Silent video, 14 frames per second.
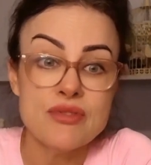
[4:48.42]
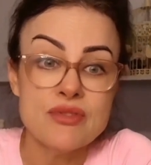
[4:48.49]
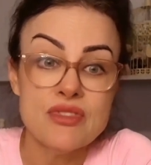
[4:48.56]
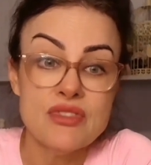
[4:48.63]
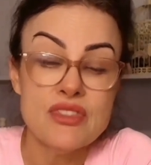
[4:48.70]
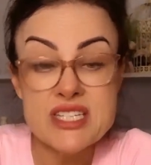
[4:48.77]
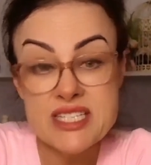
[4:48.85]

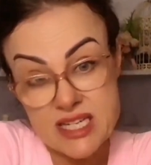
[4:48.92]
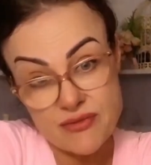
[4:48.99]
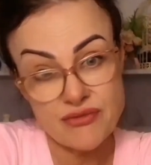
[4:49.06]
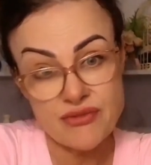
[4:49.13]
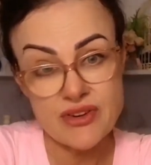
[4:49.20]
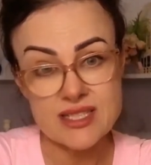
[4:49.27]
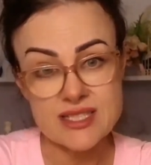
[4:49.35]
the
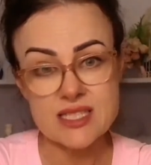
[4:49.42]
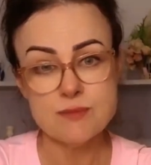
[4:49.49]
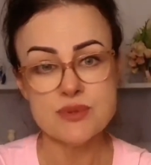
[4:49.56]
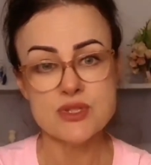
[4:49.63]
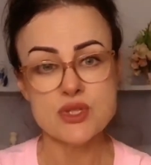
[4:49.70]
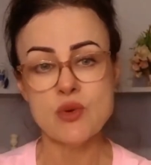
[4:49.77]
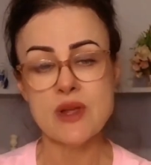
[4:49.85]
difference
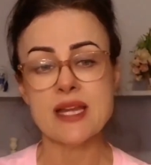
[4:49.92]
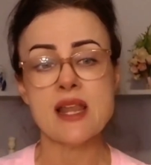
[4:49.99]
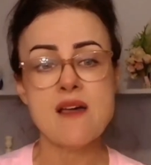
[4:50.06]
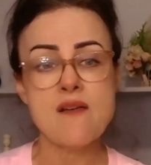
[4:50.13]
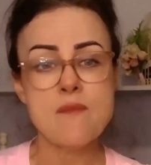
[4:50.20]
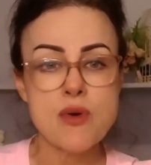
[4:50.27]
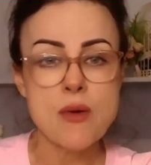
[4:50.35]
between
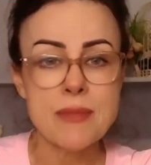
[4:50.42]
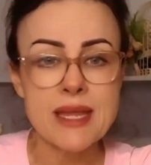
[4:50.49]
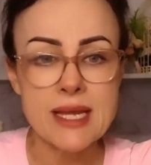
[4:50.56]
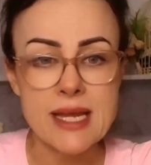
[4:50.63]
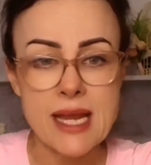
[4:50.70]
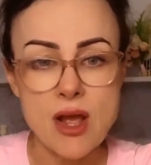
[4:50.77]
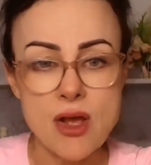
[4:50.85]
love bombing
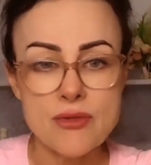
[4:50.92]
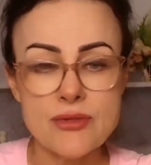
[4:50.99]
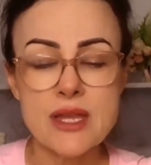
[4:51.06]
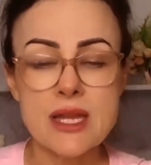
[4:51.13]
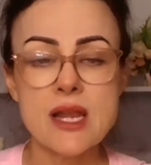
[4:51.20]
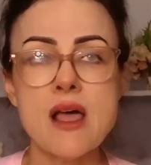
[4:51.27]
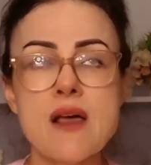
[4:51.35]
and
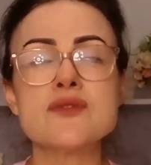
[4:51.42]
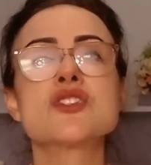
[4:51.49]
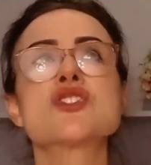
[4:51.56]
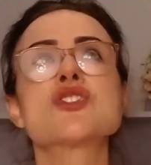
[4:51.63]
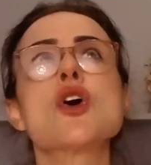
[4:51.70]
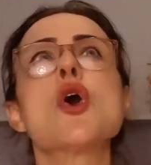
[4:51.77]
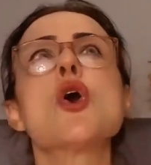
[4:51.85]
healthy love?
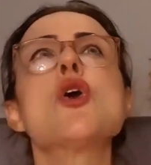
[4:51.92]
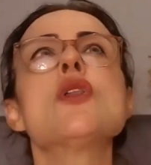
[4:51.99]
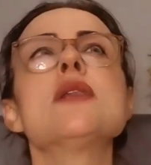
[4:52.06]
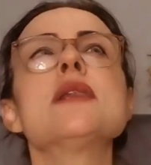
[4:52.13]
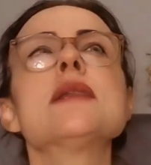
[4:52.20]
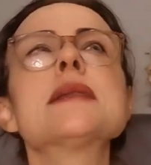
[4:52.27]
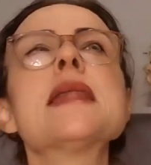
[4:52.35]
So
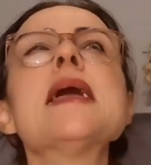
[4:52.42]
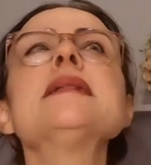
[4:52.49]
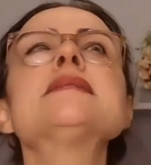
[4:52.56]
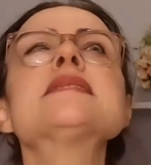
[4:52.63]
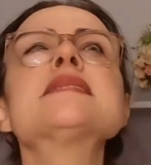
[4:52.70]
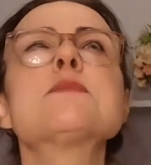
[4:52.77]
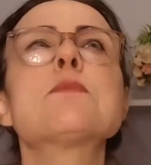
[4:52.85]

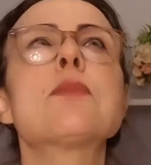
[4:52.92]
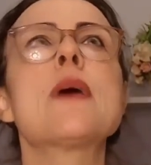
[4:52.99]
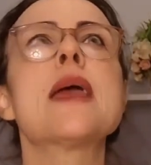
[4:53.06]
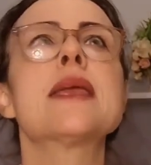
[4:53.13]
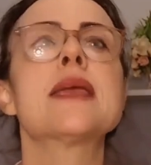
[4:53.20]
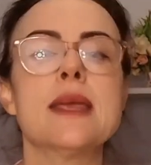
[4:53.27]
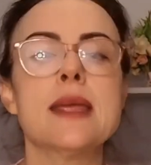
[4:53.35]
let's
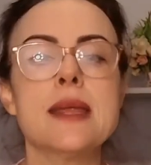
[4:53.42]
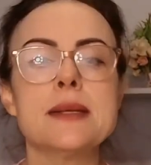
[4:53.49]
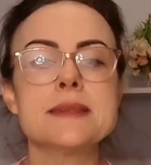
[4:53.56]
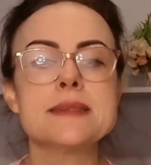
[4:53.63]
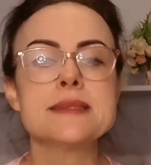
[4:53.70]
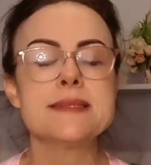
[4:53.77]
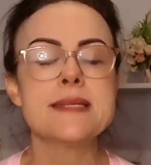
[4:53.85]
break it
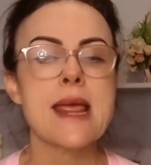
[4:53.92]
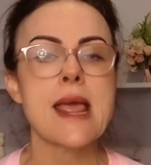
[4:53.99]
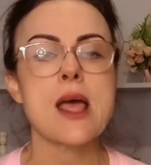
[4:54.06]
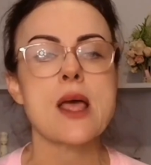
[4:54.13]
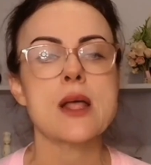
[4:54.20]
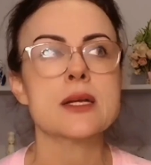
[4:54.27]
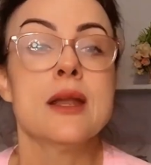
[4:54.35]
down.
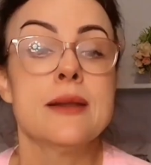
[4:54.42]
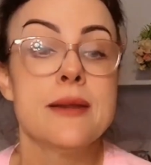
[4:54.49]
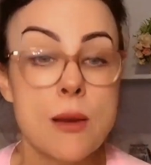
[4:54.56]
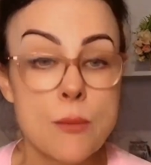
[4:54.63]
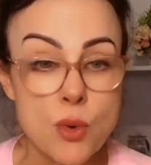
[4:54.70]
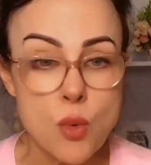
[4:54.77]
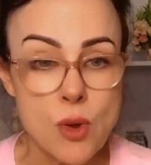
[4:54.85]

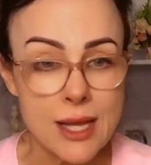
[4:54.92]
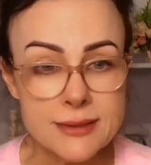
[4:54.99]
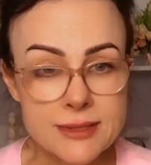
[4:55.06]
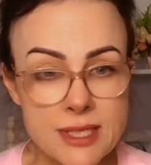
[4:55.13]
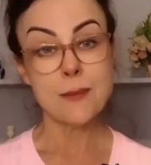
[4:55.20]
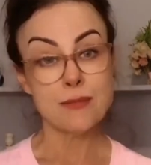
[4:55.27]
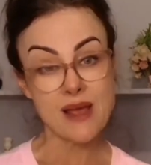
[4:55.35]
Number one,
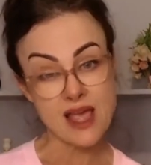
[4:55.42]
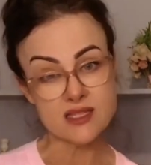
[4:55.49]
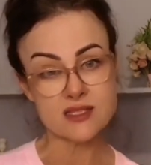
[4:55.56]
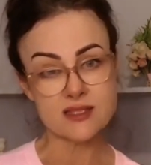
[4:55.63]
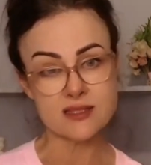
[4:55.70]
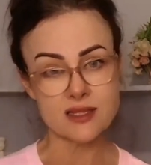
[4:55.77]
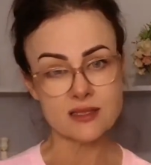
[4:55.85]

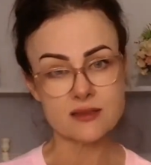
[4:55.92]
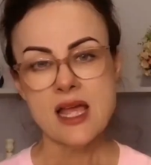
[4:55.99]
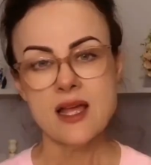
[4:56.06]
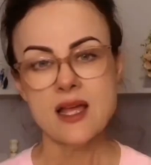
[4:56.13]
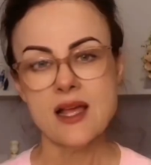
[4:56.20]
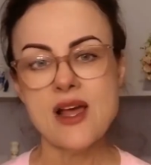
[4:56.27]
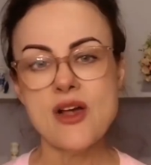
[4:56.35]
pacing.
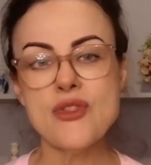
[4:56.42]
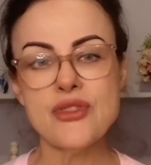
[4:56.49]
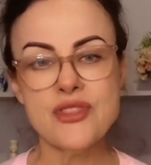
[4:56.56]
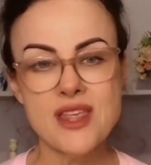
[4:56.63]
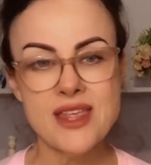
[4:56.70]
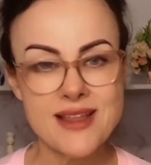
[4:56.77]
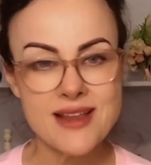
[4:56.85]

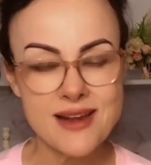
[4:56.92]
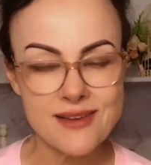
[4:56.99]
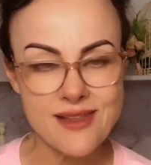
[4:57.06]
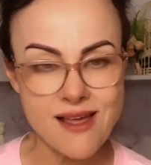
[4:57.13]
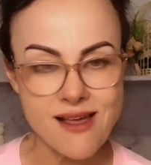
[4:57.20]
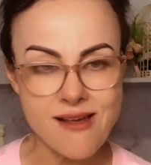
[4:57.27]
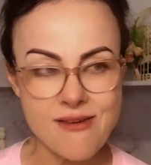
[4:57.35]
Healthy
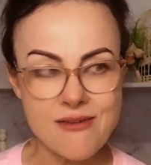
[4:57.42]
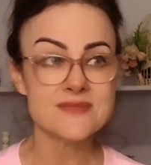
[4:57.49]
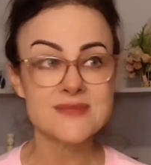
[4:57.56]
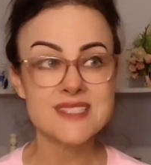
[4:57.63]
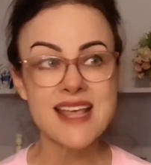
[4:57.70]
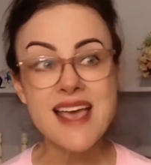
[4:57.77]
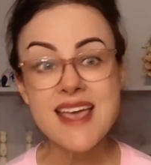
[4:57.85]
love
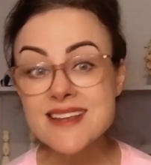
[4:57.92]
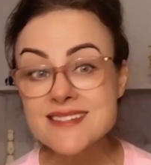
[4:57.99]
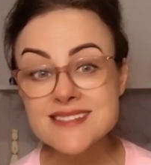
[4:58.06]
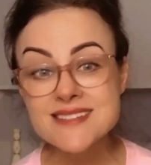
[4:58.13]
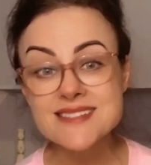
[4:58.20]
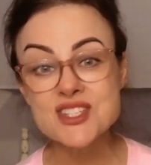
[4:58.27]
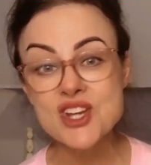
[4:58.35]

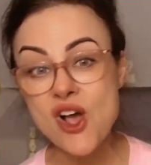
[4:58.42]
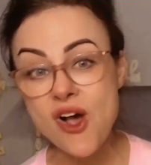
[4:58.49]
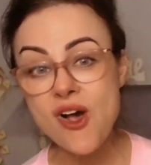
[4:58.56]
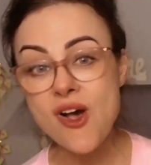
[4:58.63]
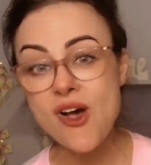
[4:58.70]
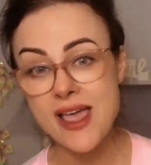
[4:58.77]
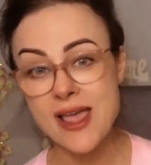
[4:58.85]
takes
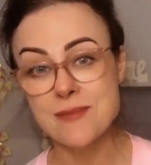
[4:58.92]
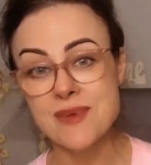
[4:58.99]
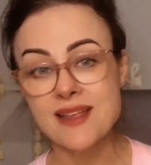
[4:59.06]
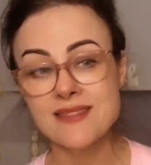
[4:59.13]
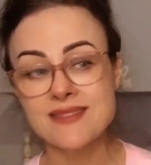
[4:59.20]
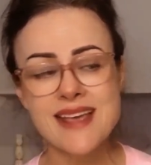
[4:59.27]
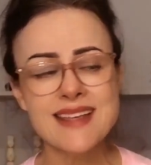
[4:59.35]
time,
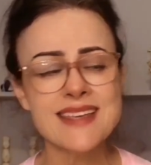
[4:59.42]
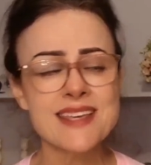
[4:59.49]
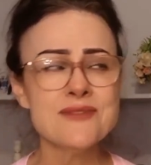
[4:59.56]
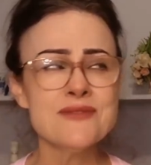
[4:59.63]
and that can